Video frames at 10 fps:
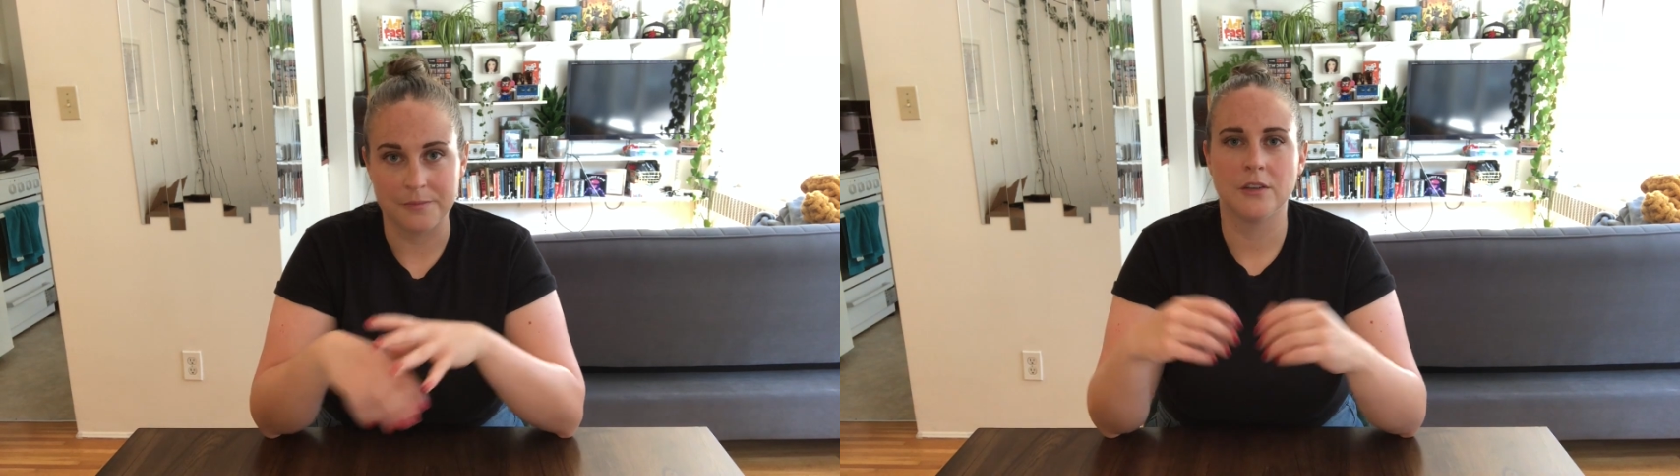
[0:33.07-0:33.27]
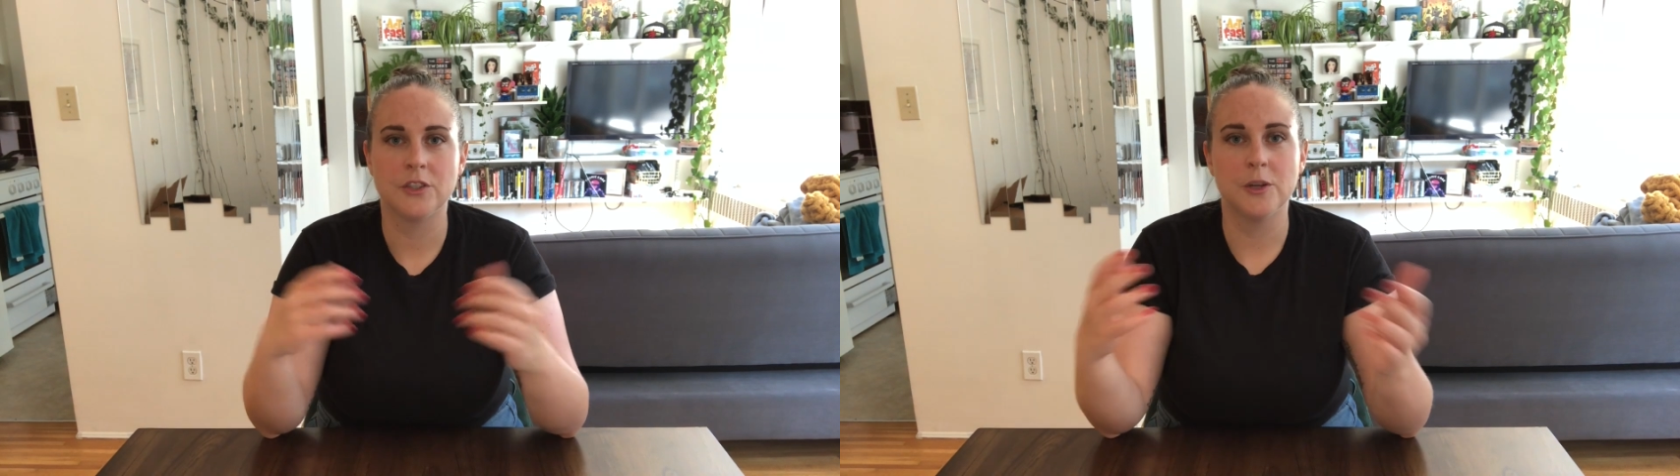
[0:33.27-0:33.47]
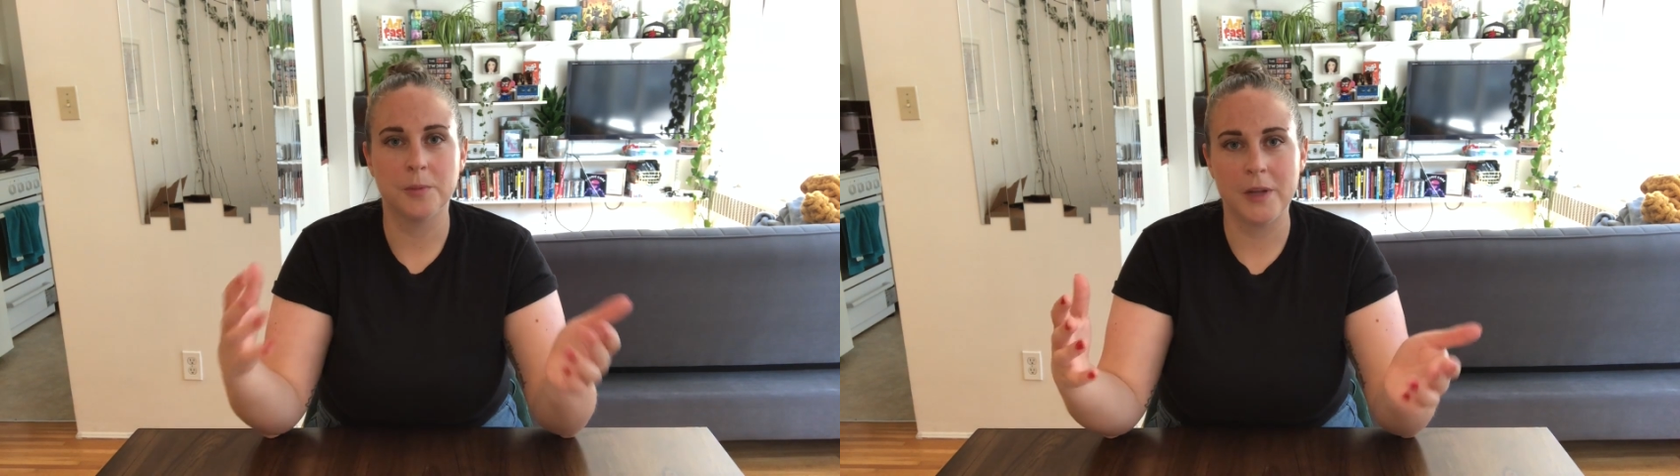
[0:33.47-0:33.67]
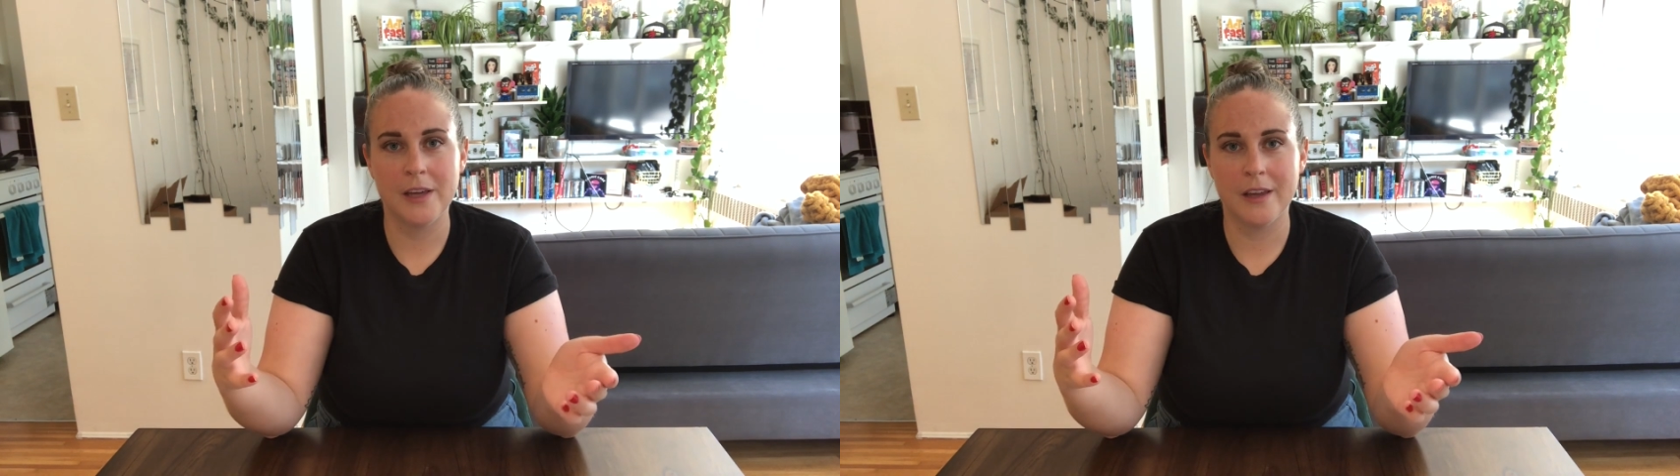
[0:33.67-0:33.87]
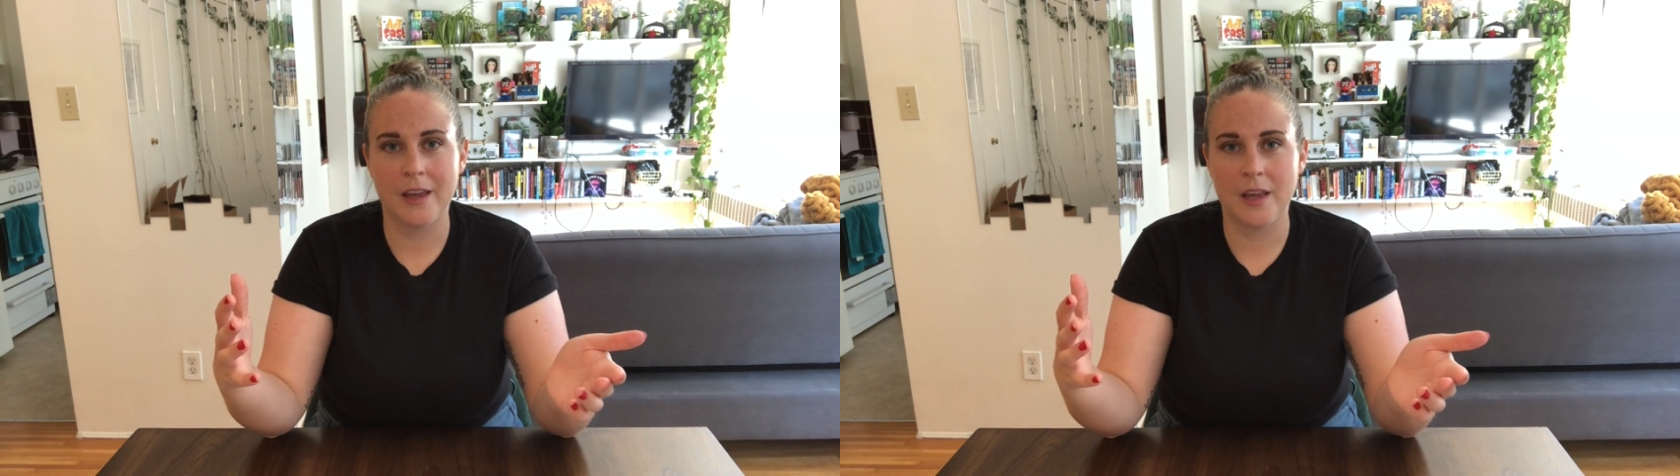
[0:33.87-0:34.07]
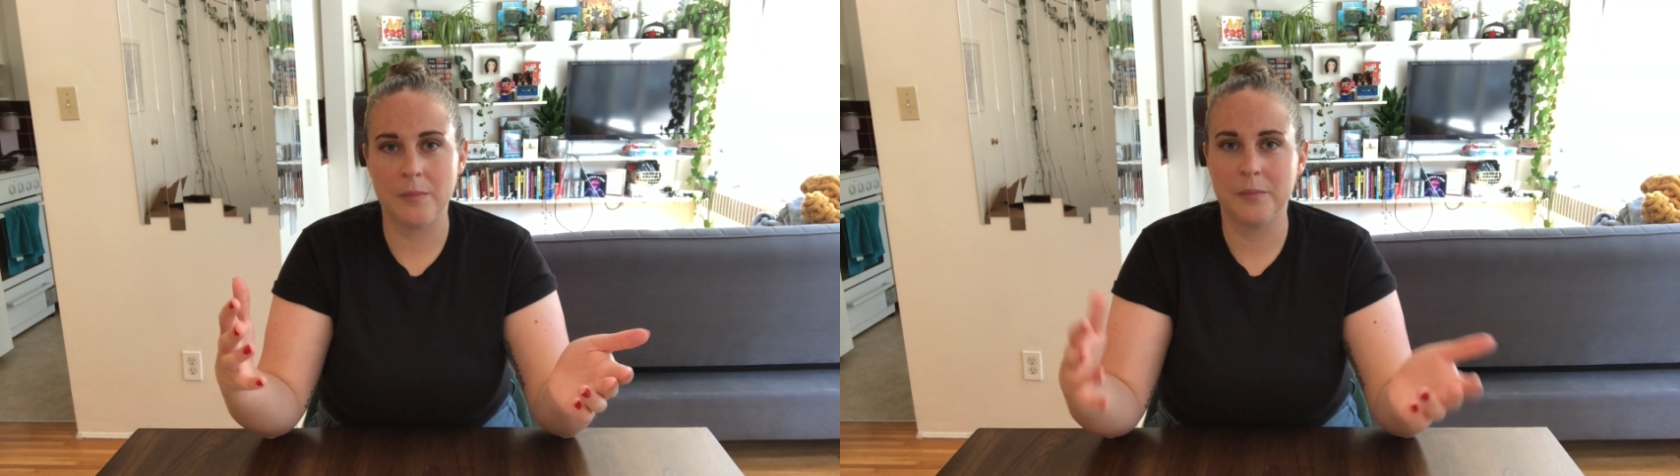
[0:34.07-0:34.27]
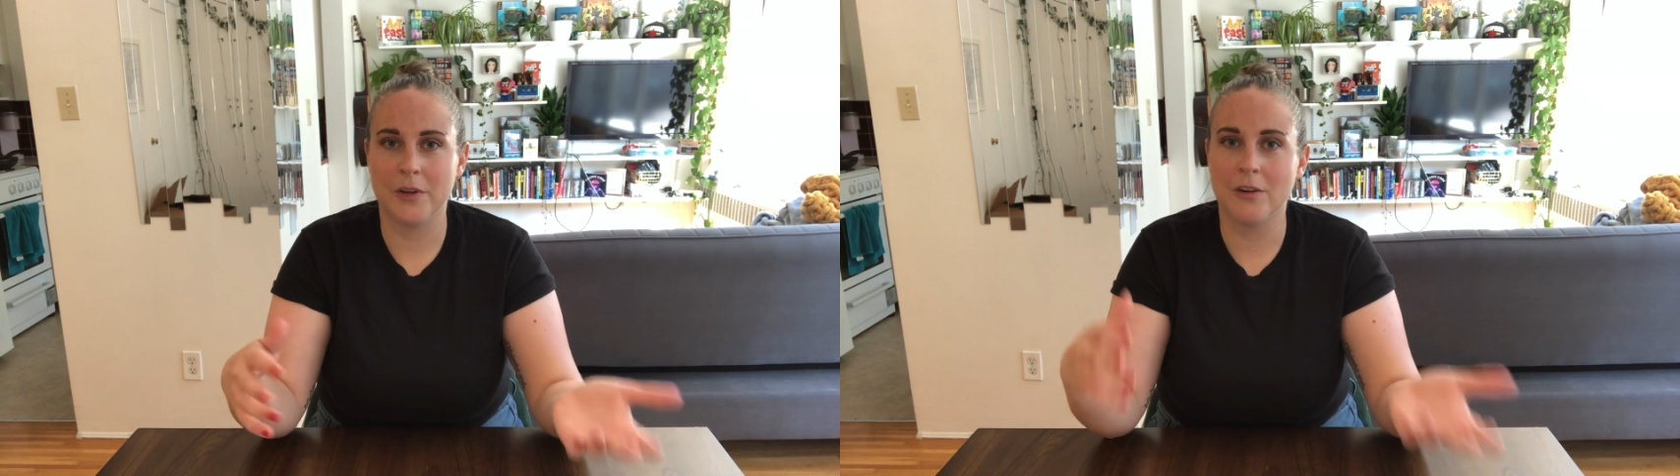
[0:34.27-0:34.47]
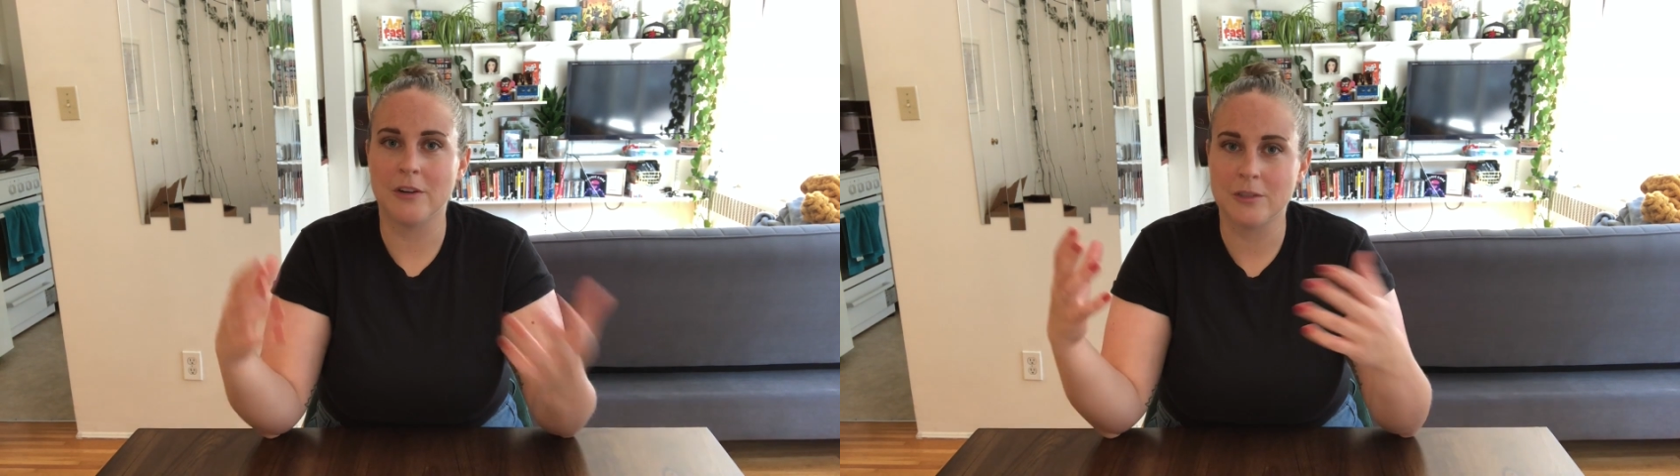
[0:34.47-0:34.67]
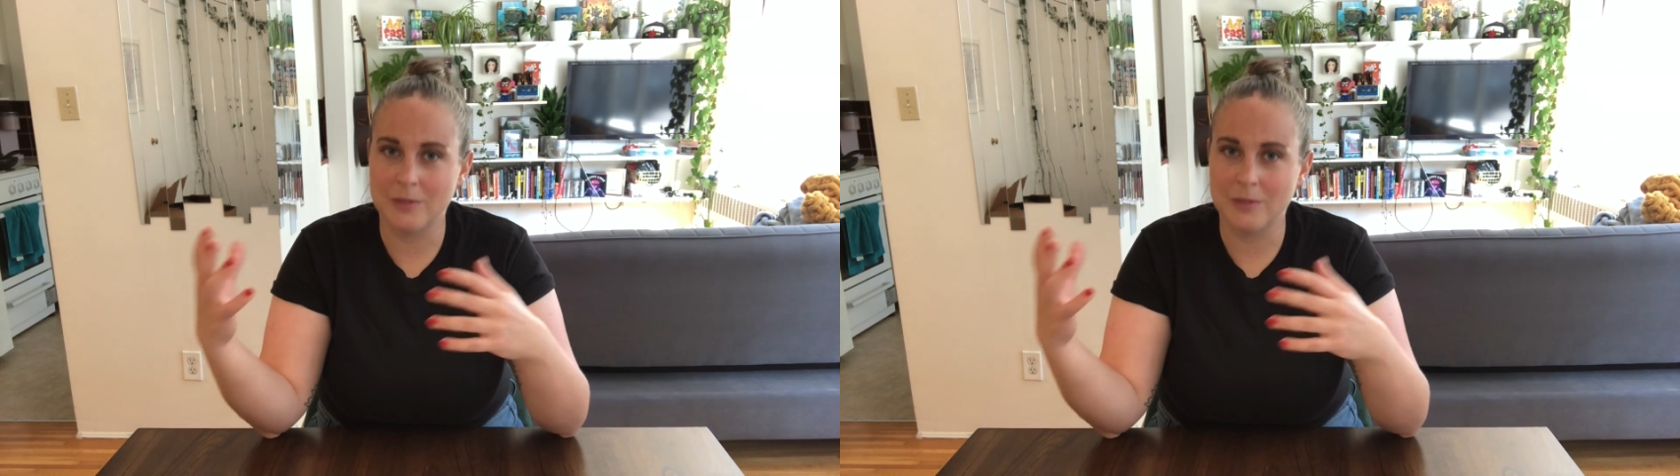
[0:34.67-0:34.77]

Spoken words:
So you're playing a game, but you're also